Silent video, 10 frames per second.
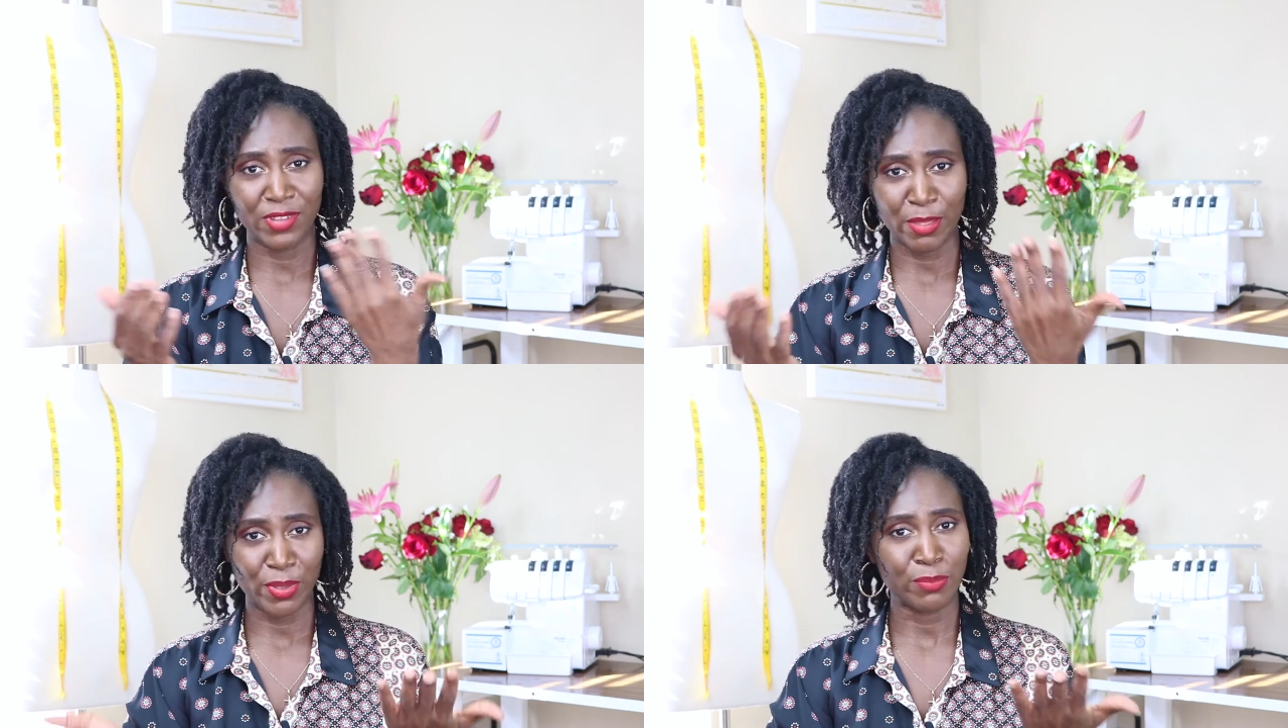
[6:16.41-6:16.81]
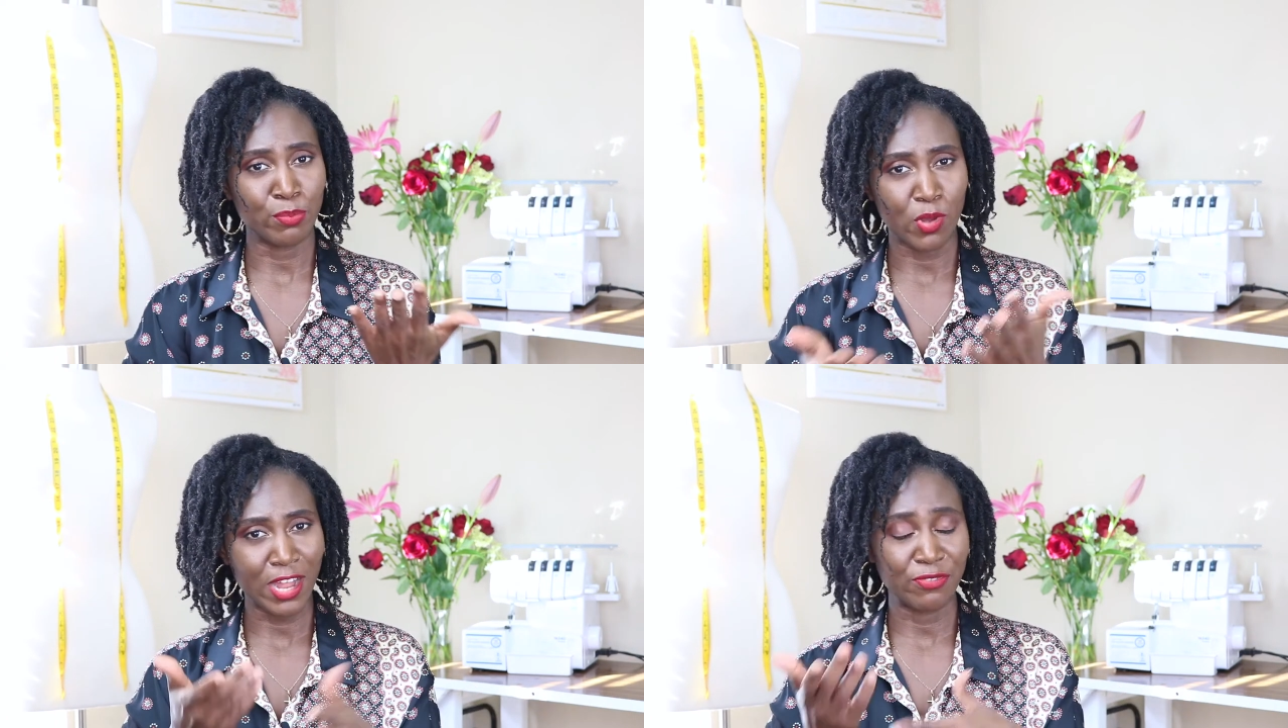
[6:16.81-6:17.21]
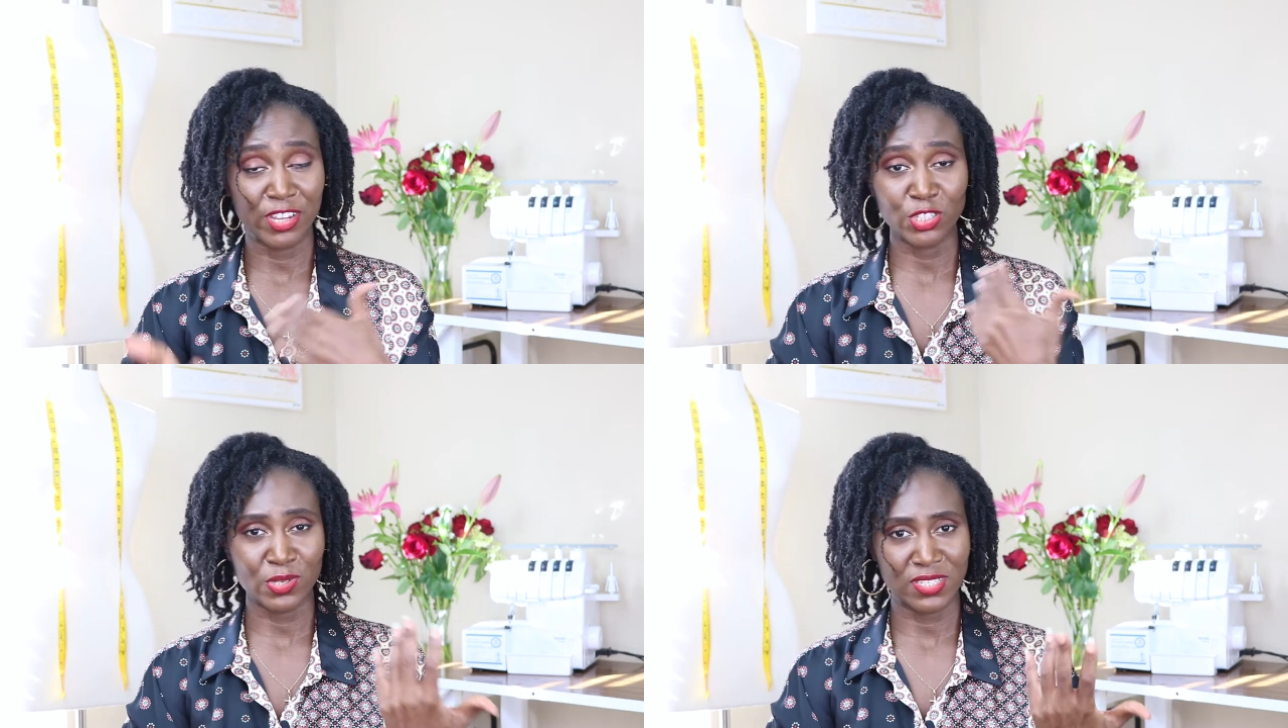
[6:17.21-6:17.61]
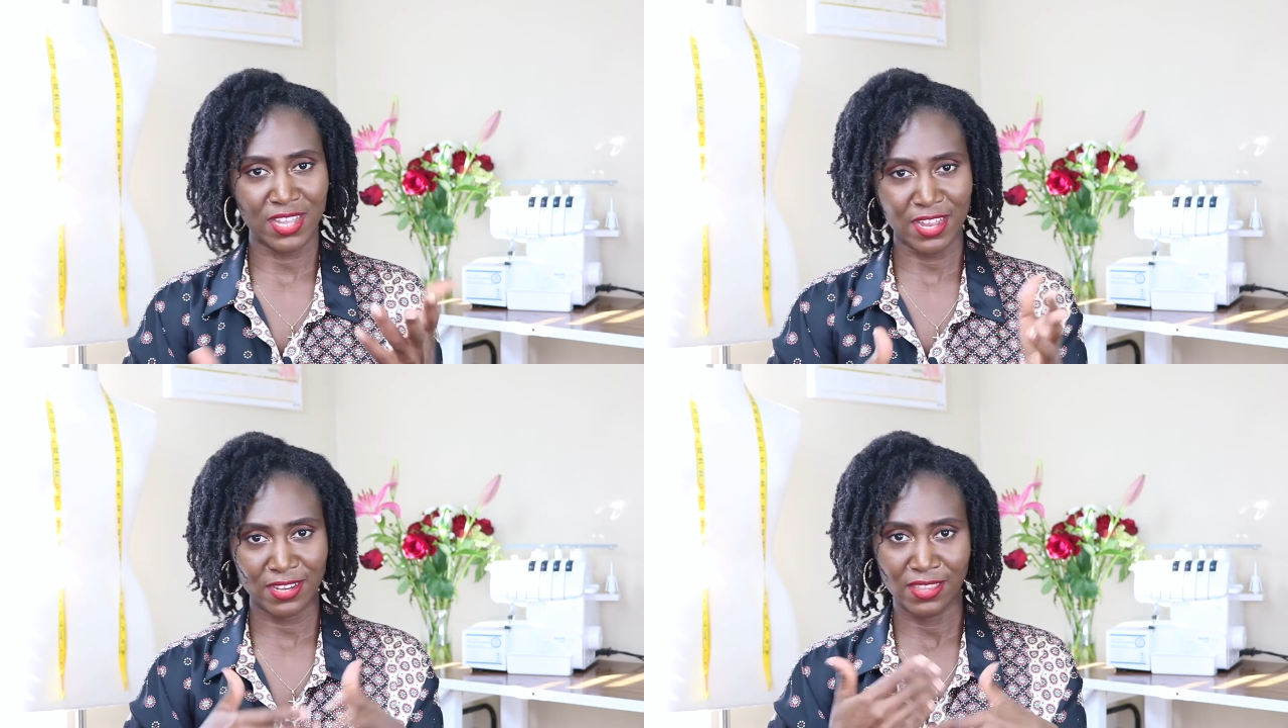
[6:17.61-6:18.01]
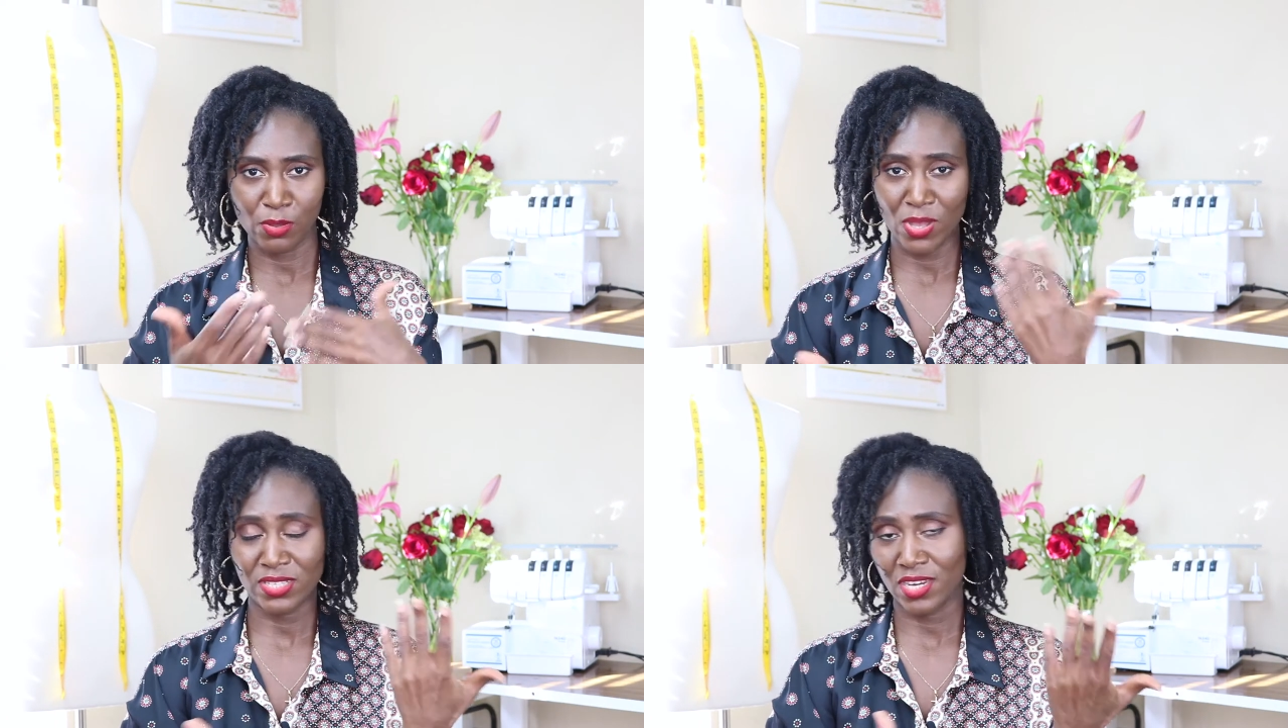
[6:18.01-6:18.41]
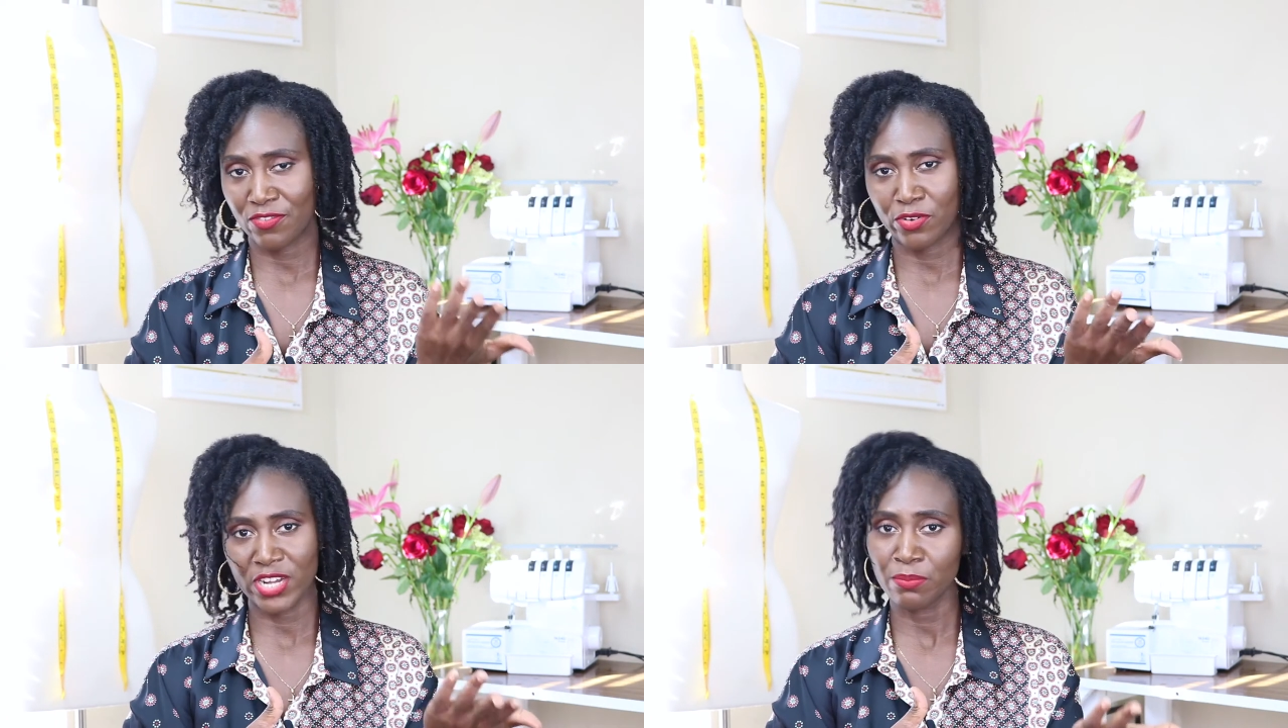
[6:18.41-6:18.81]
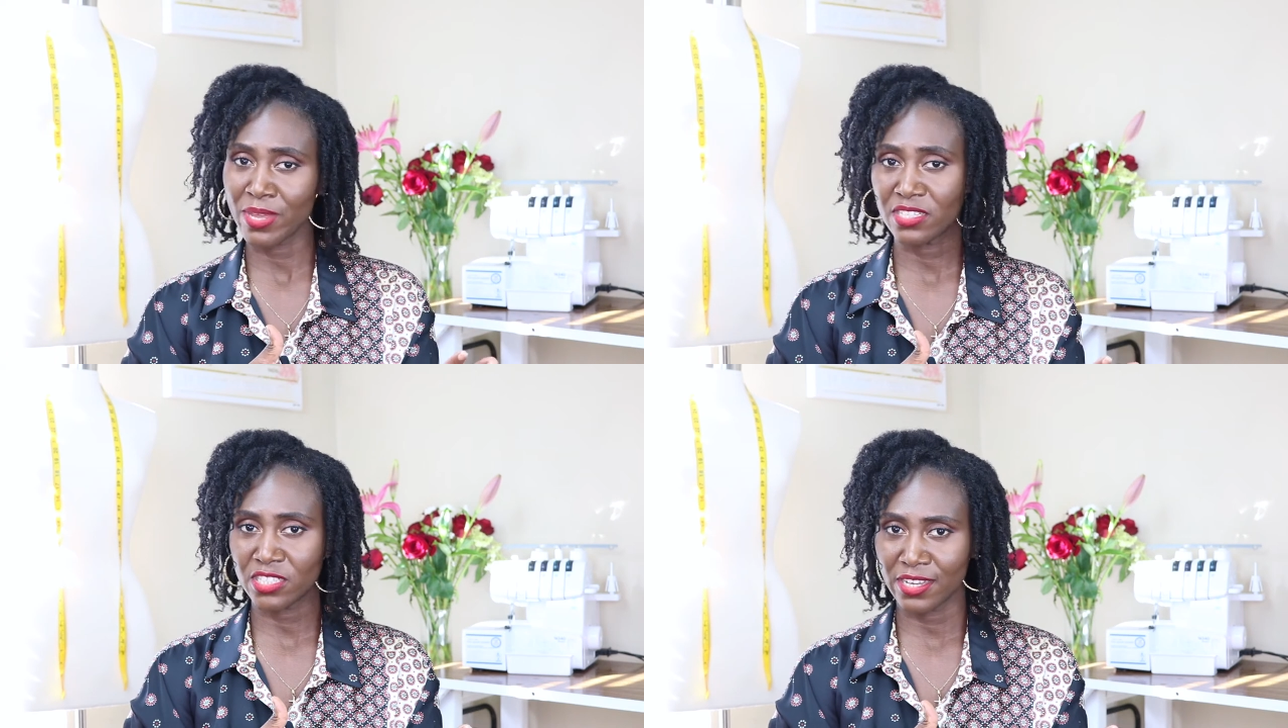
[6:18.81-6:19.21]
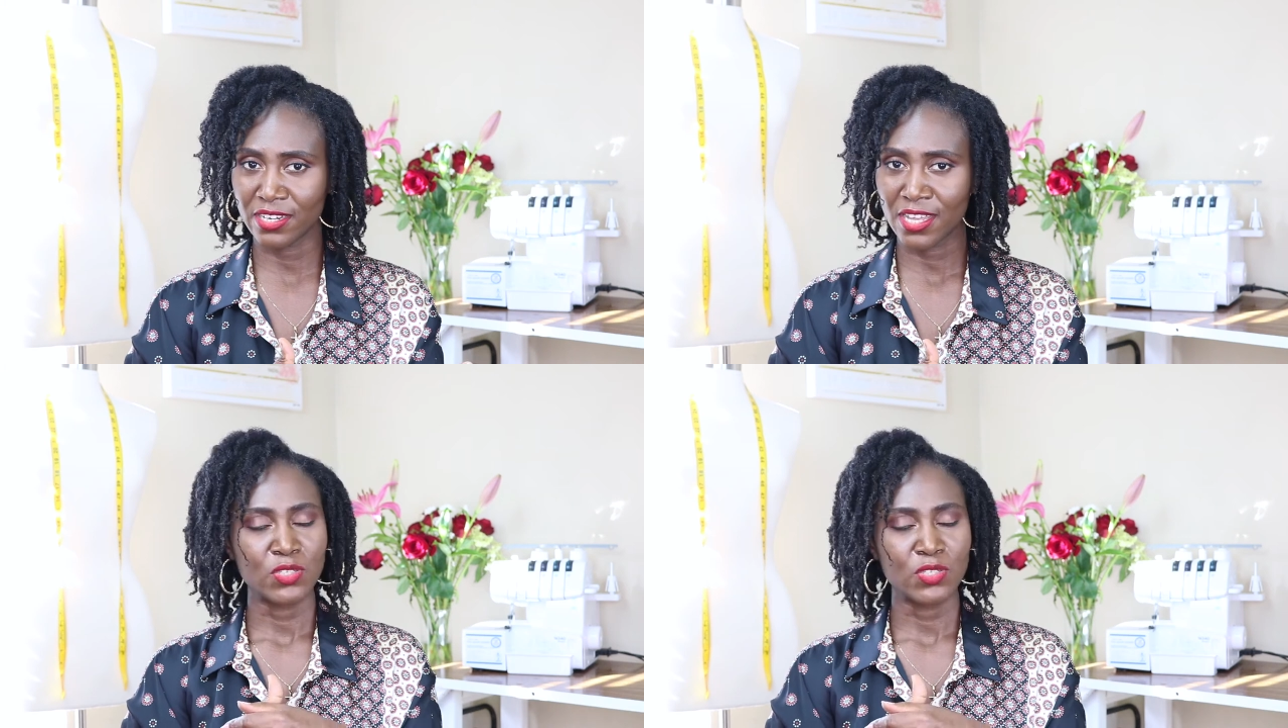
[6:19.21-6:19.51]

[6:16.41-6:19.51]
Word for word: a bit more adventurous than the ones that I've already mentioned.